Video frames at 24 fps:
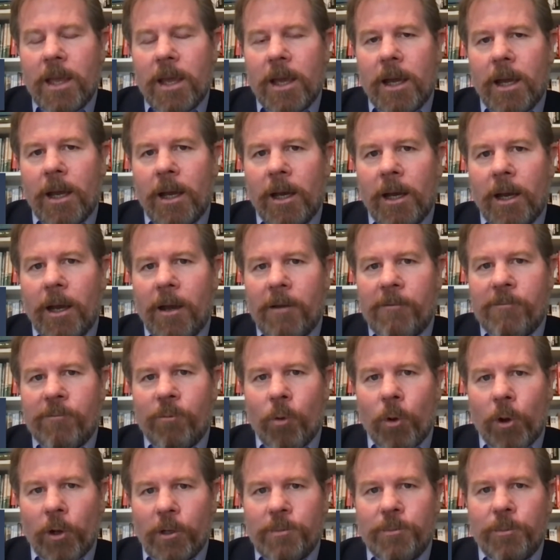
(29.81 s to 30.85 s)
I've
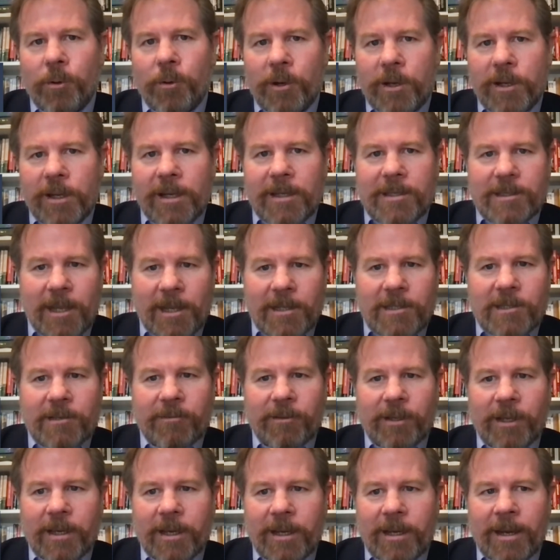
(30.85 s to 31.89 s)
worked pretty
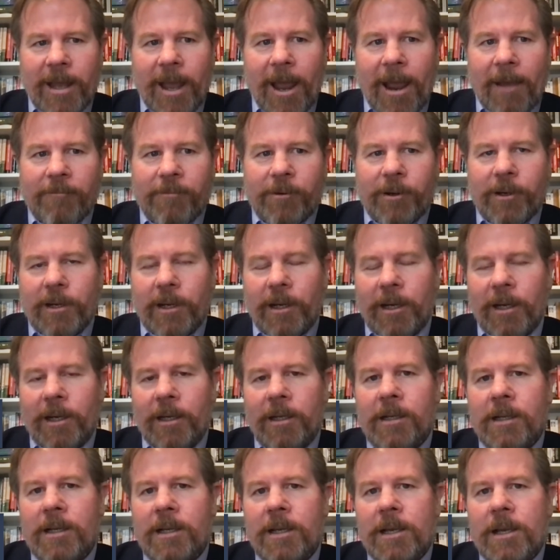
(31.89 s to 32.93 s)
extensively in Africa,